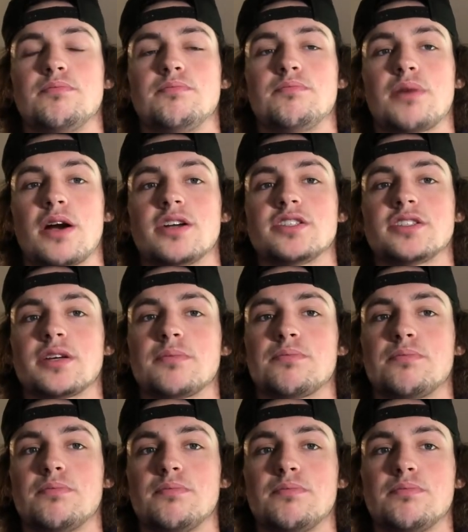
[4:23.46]
purchasing
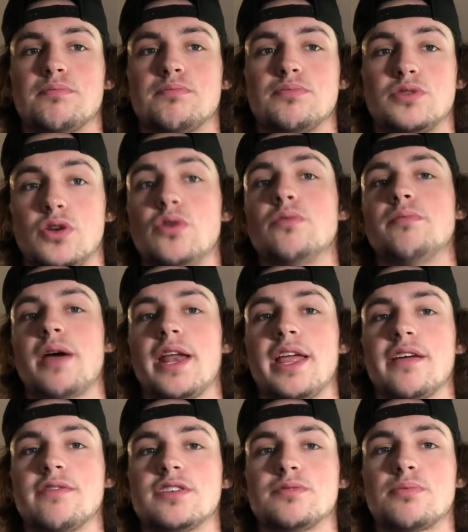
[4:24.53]
too many
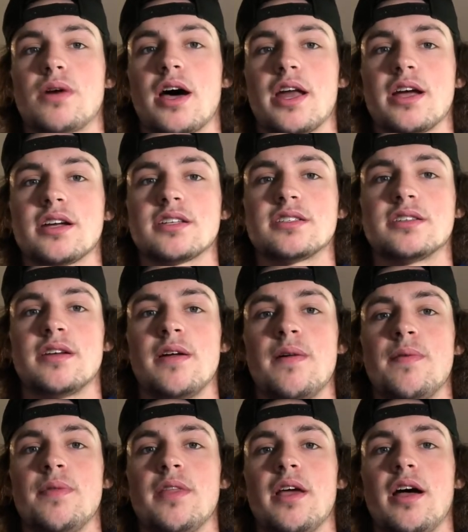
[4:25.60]
of its products.
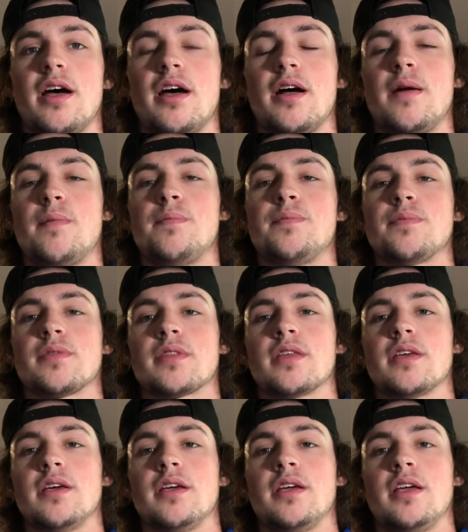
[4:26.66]

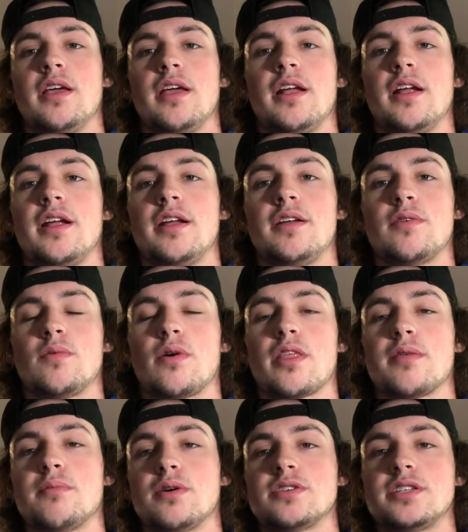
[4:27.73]
And one of the
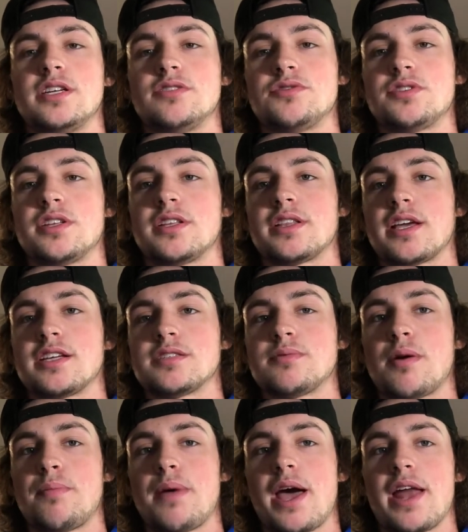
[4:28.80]
most interesting things
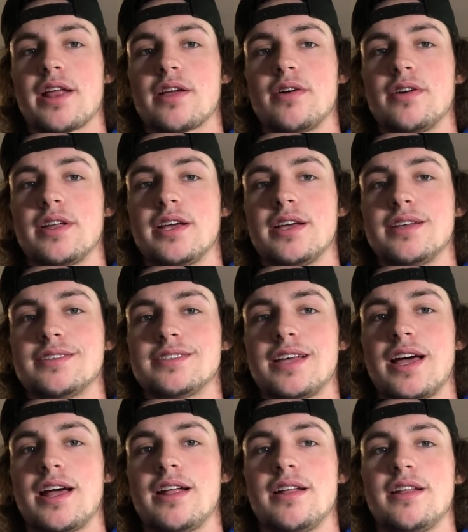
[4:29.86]
about Patagonia is
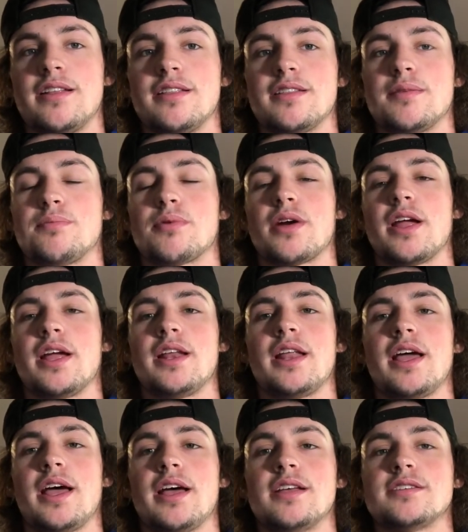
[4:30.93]
that the brand
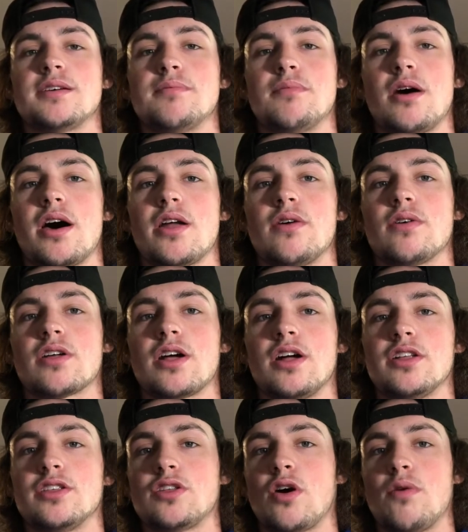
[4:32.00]
has a motto
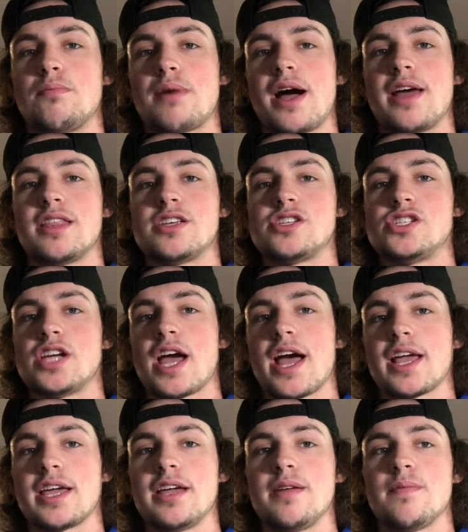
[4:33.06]
called "Don't Buy This
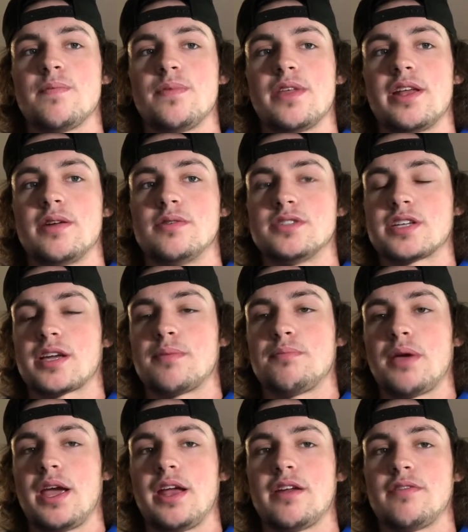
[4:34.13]
Jacket," and it was a
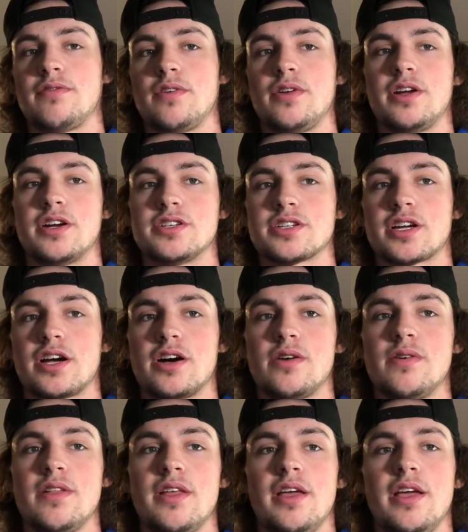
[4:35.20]
campaign a few years ago,
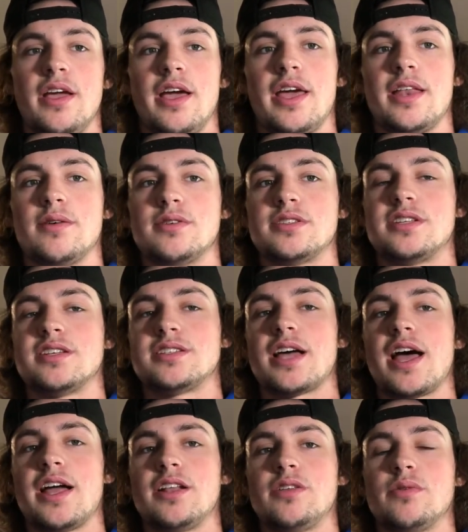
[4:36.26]
and it was
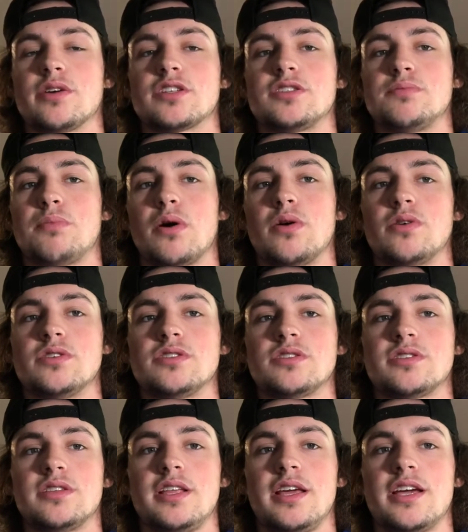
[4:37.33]
designed to expose
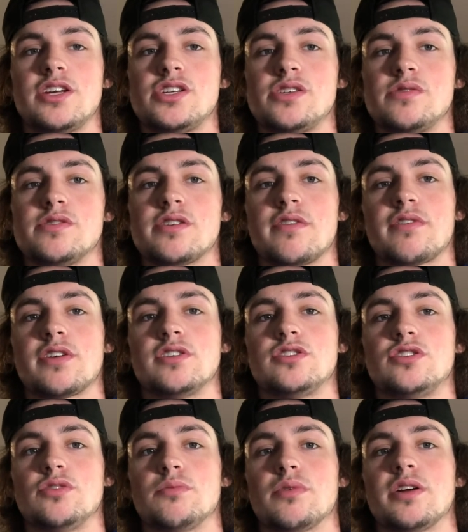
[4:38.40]
the issues of
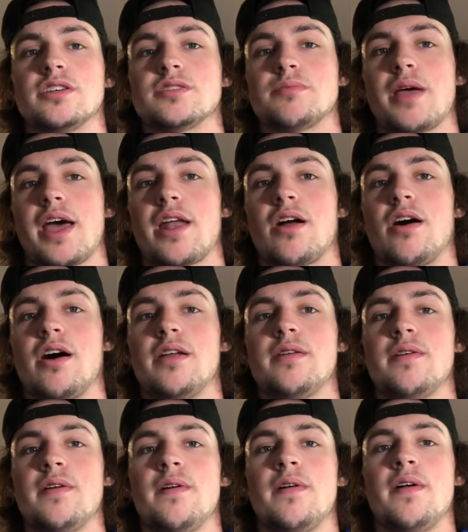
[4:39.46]
consumerism head on.
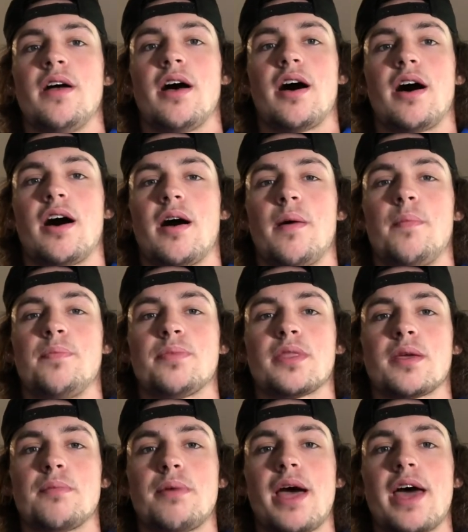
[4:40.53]

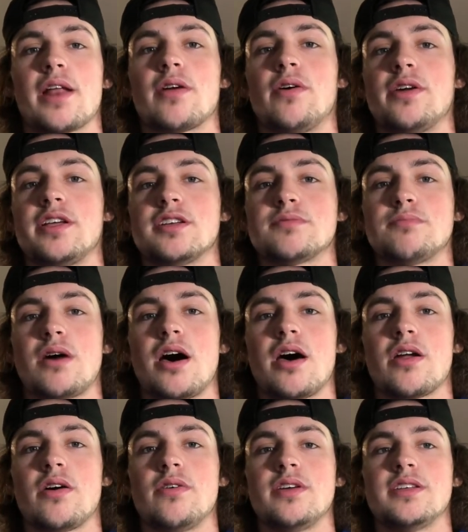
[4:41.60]
Patagonia's
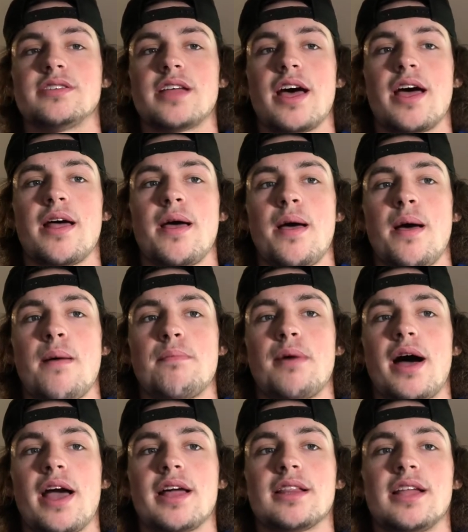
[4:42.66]
motto is that
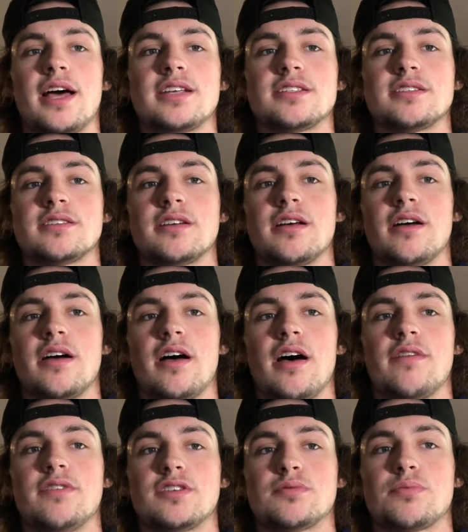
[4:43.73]
buying less
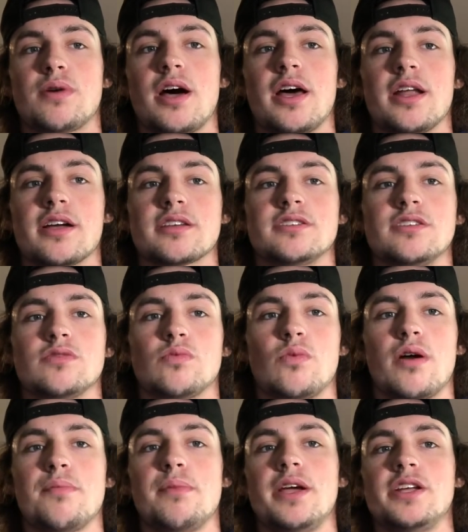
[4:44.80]
of its products is
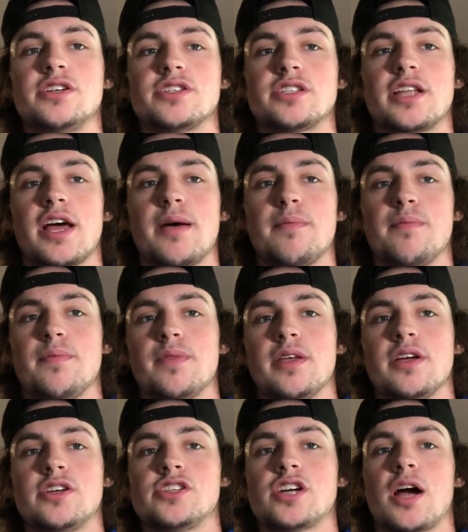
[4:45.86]
one major step
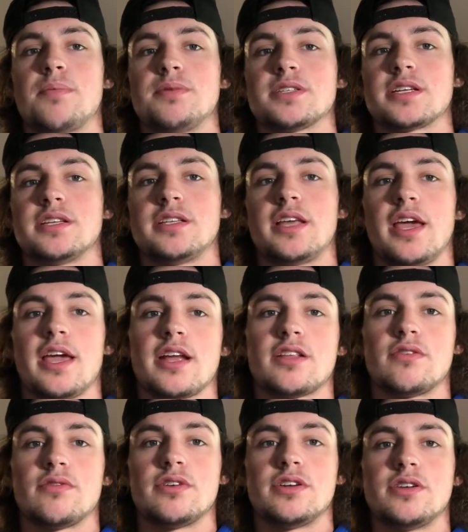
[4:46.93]
shoppers can take
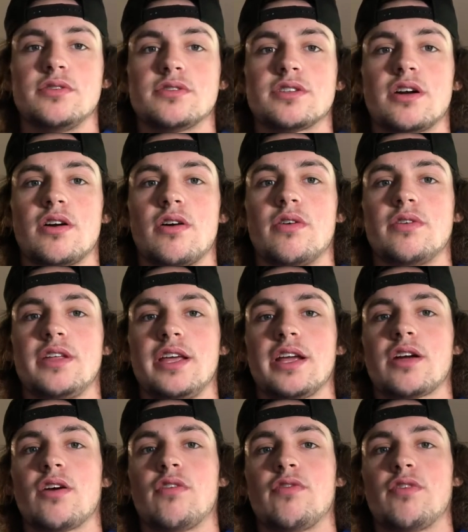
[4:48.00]
to reduce their own
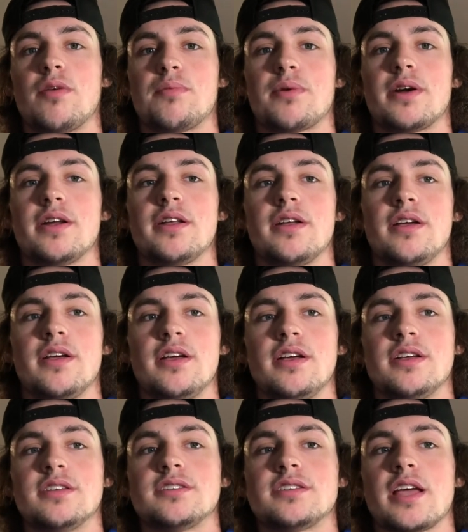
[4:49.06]
eco footprint,
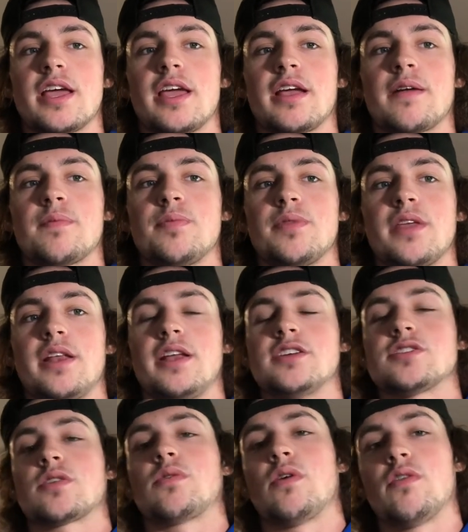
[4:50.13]
saying, and here's
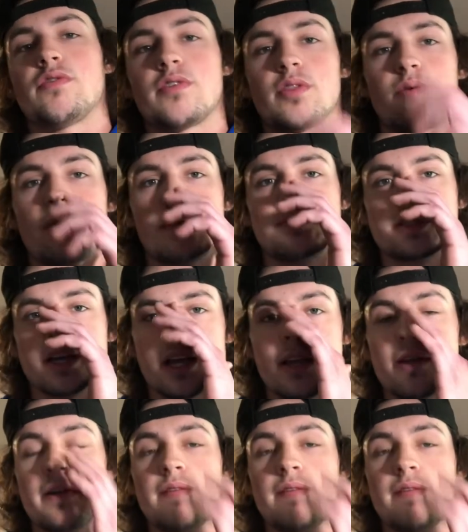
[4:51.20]
a quote from the website,